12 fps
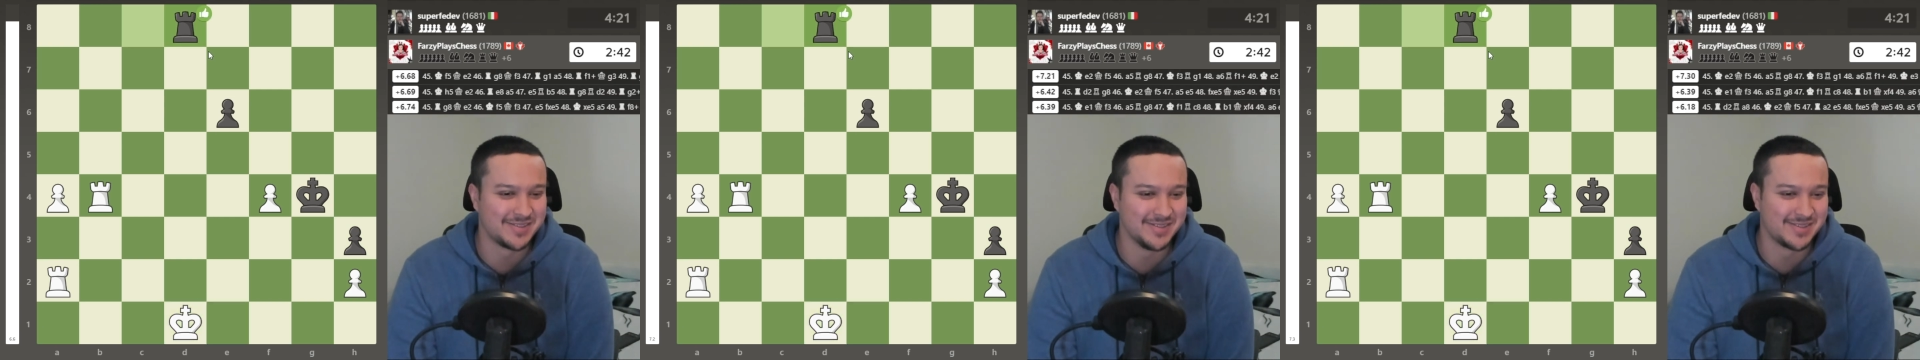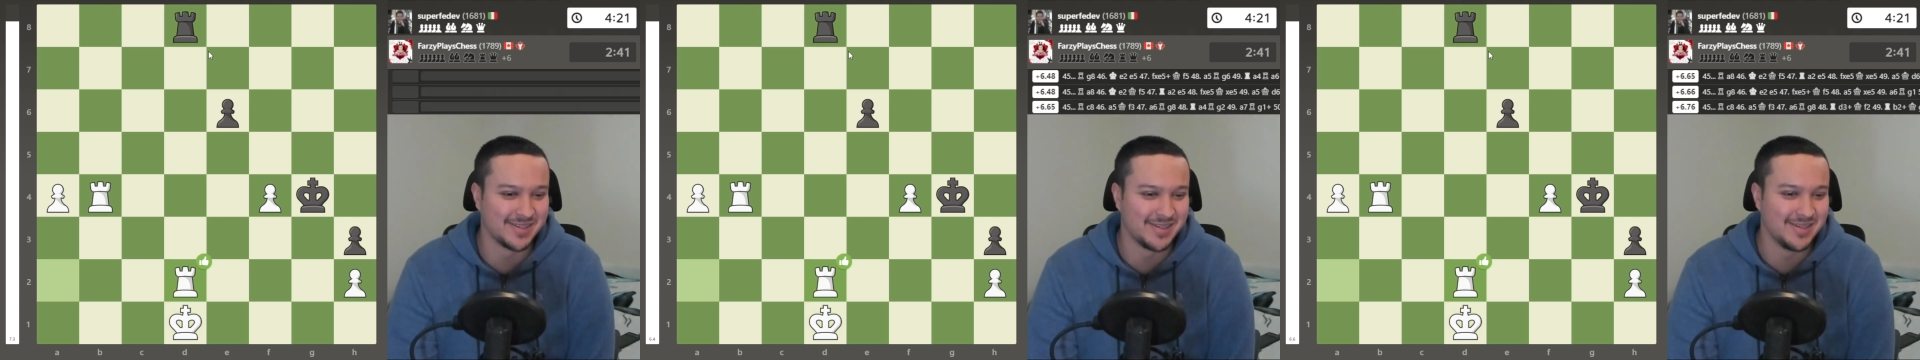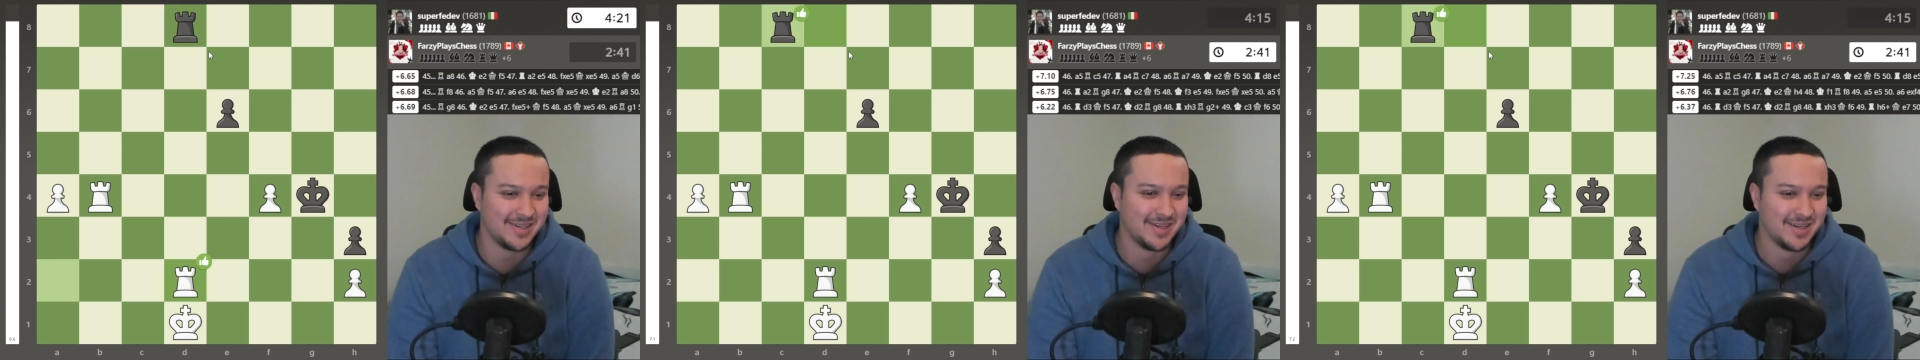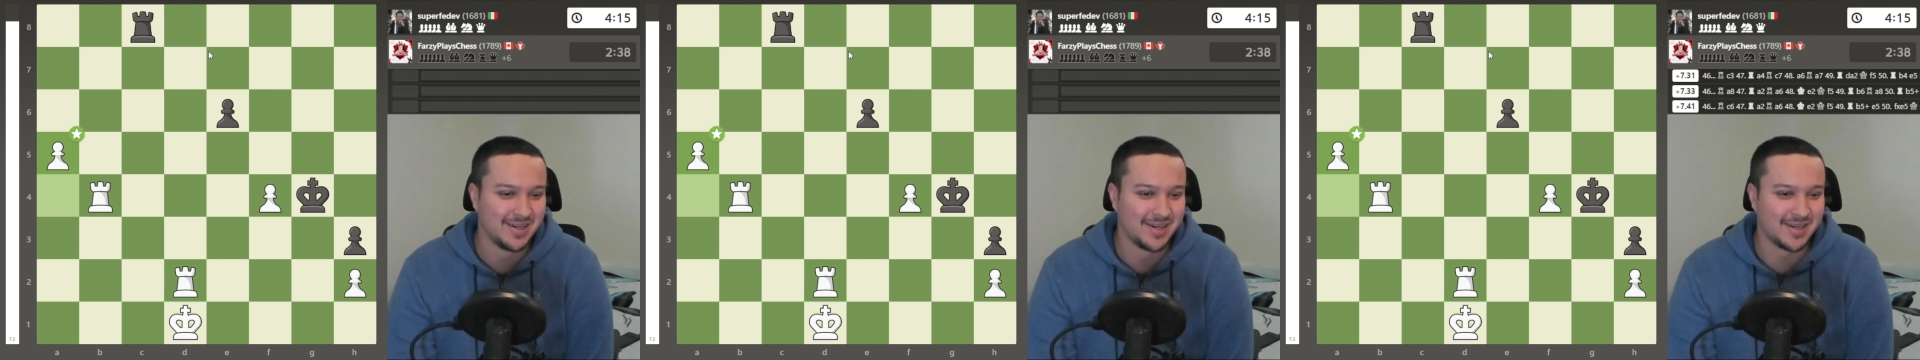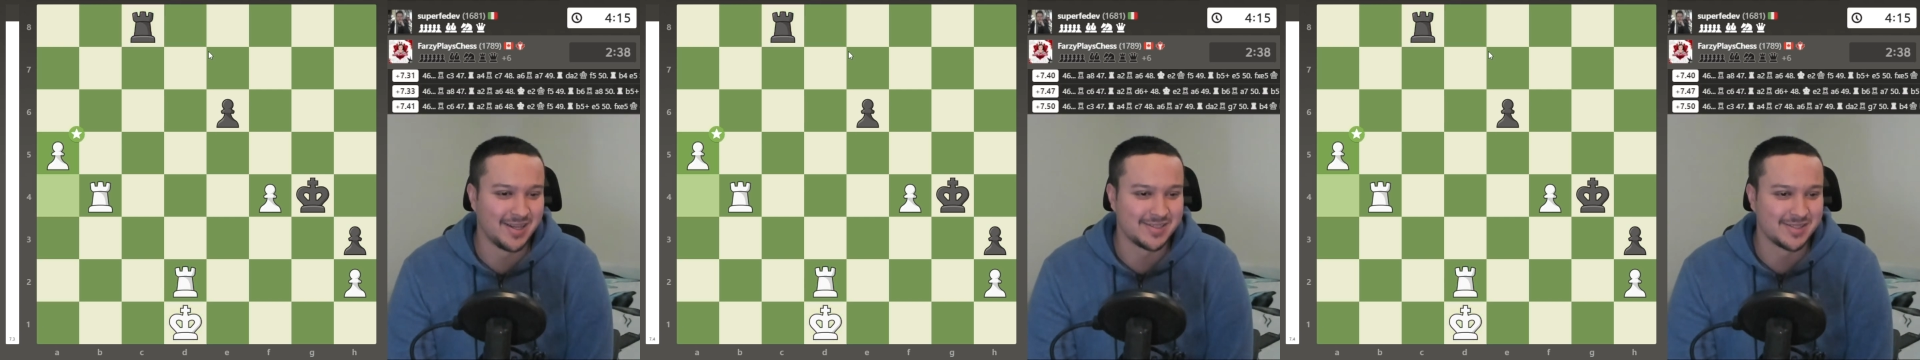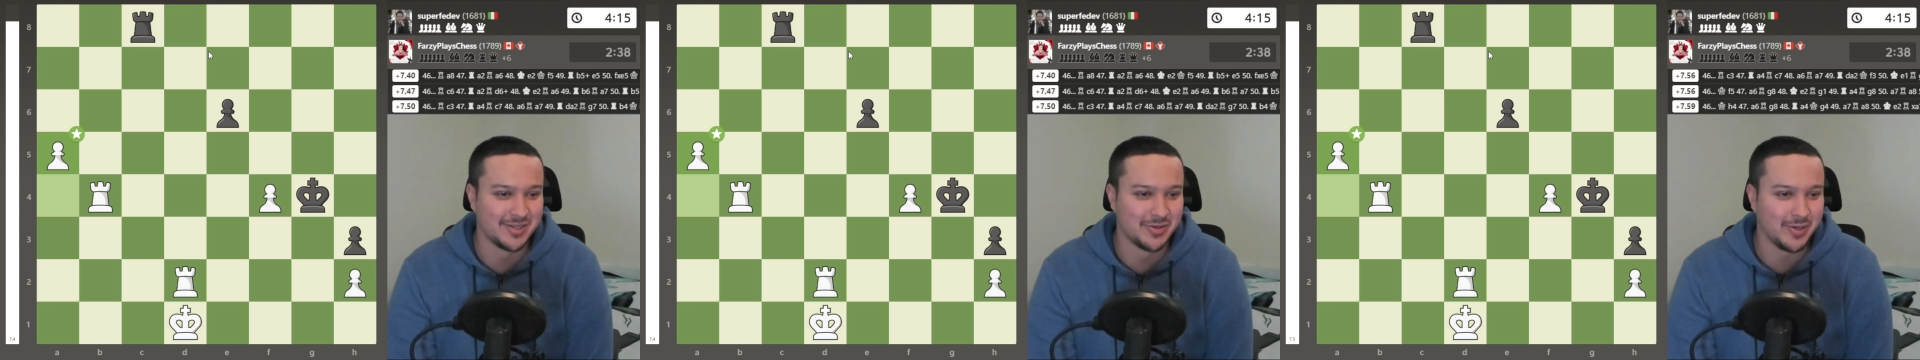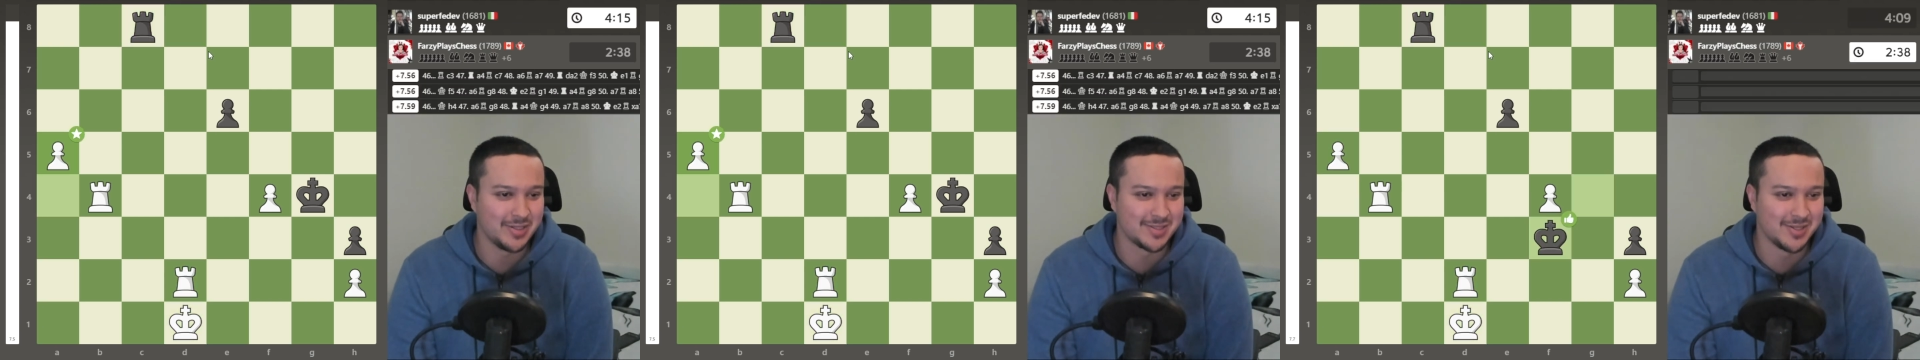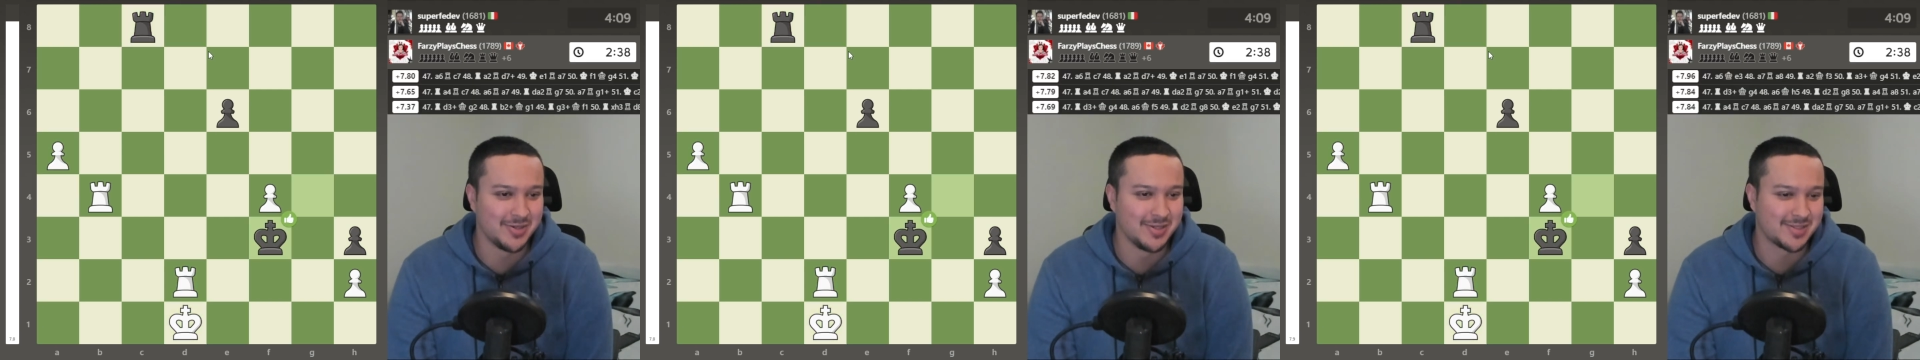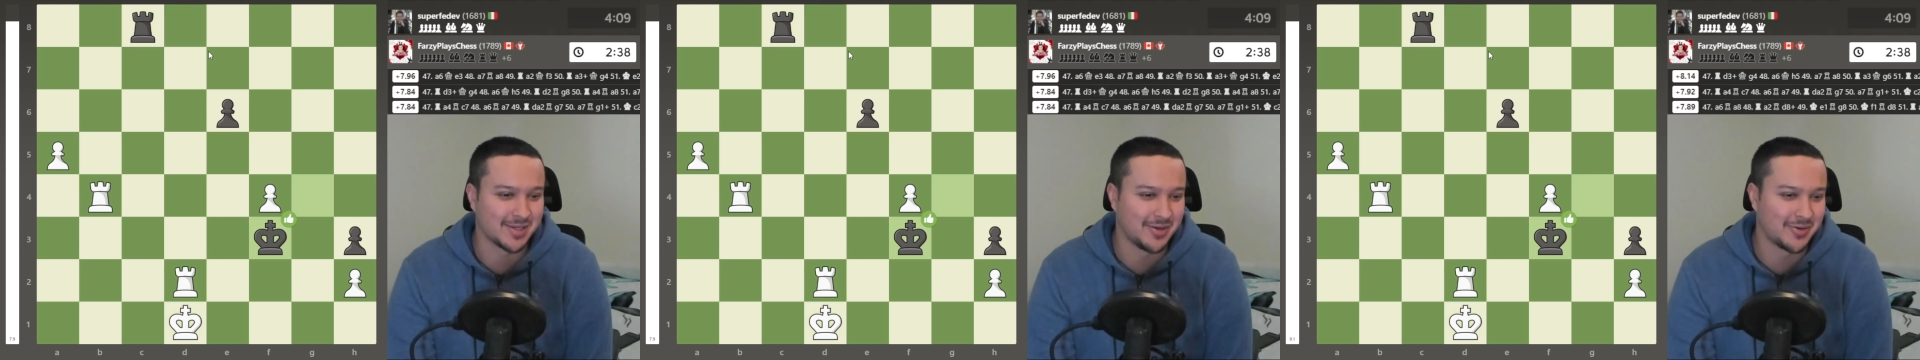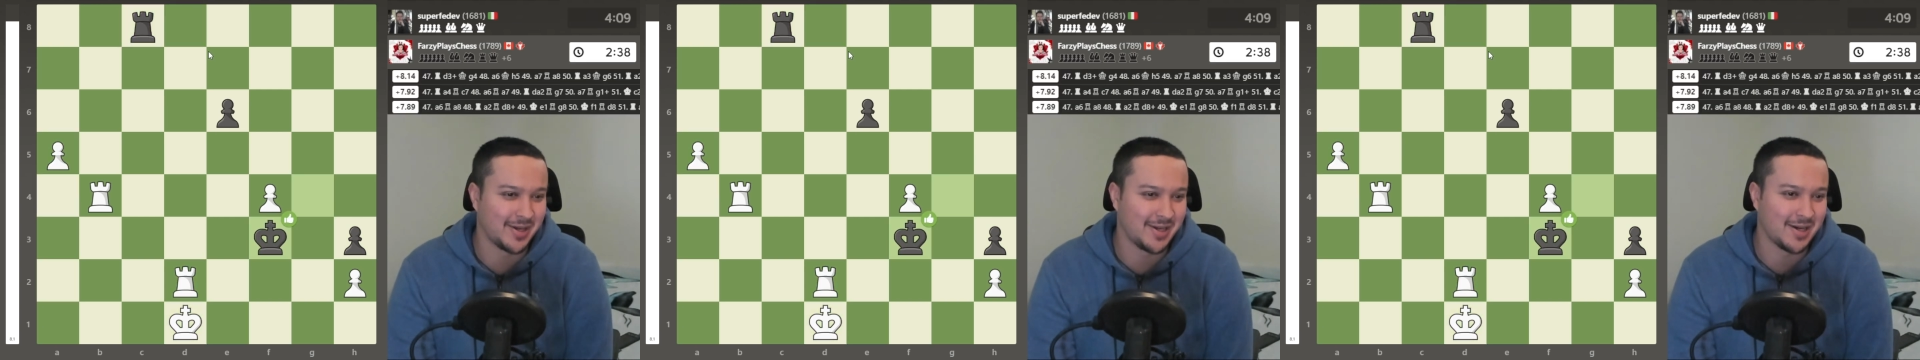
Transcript: is a nice little way to notice, like, okay,